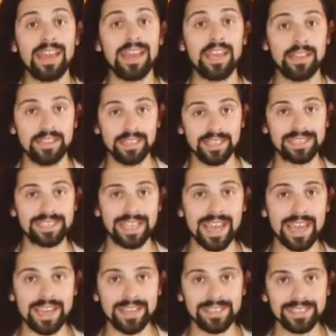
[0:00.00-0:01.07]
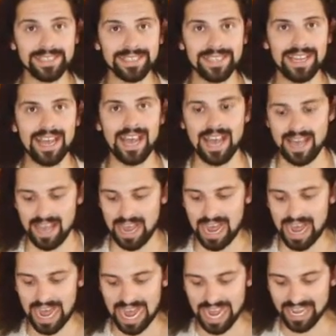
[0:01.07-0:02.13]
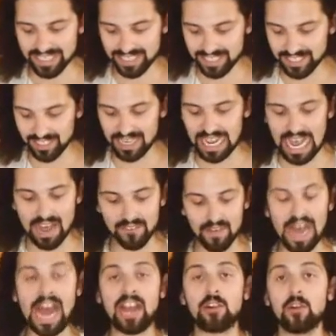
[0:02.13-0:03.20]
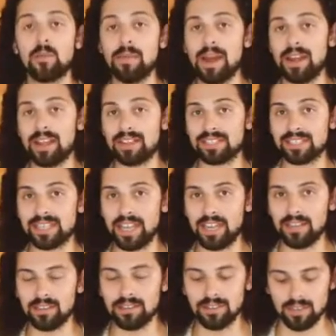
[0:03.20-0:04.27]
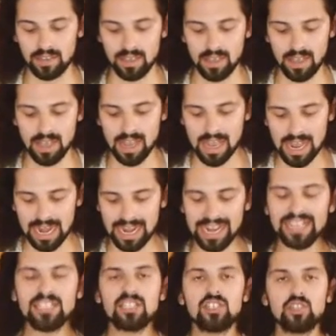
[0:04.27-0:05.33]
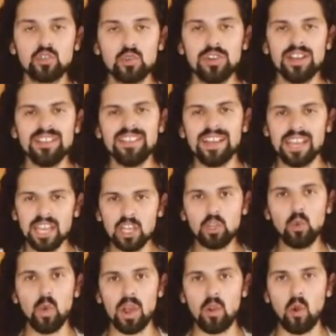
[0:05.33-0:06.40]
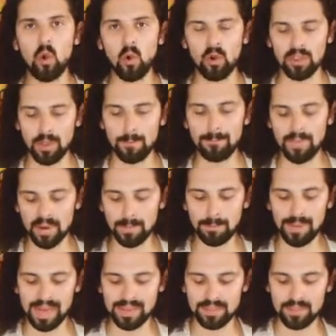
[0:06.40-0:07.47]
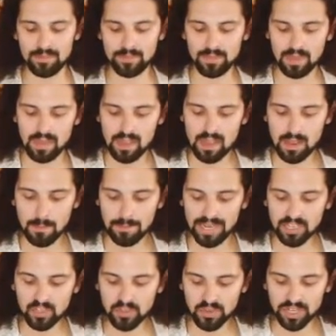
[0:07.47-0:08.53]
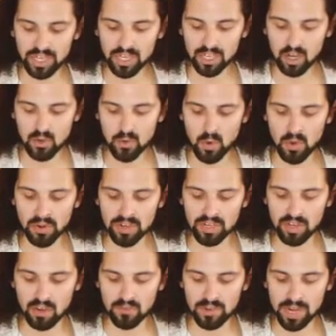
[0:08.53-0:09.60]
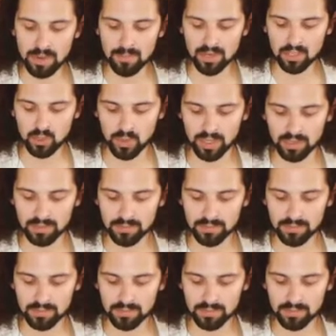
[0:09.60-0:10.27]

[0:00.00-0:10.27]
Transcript: In this case, I still have a chromatic scale. Let's turn it into a chord per path by turning rotary knob number 3.